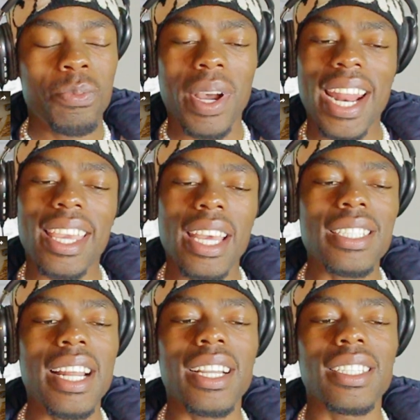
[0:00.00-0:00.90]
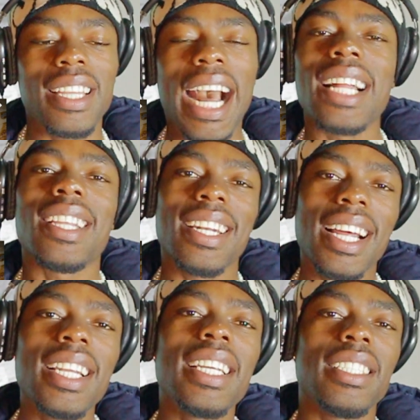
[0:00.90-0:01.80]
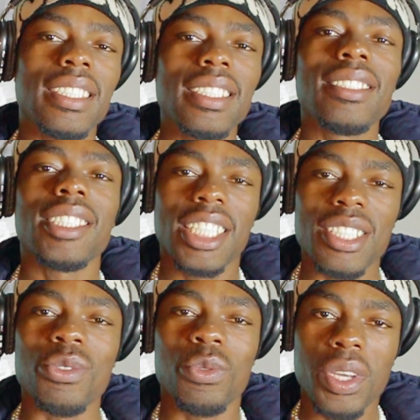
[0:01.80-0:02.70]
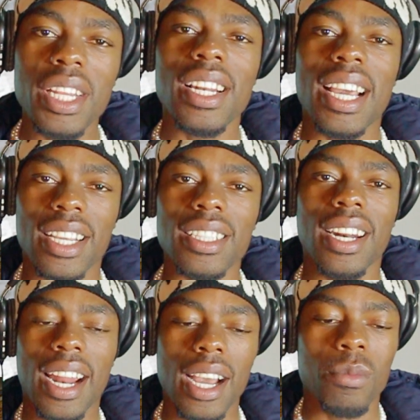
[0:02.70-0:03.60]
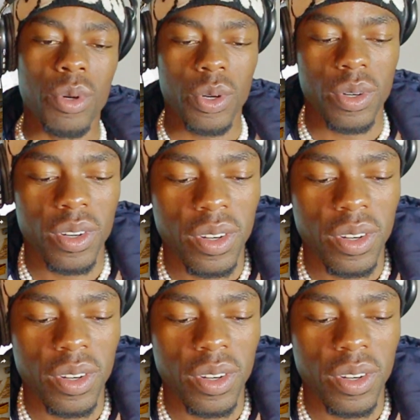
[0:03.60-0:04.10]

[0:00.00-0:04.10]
But I guess like the adrenaline is really like a drug, bro.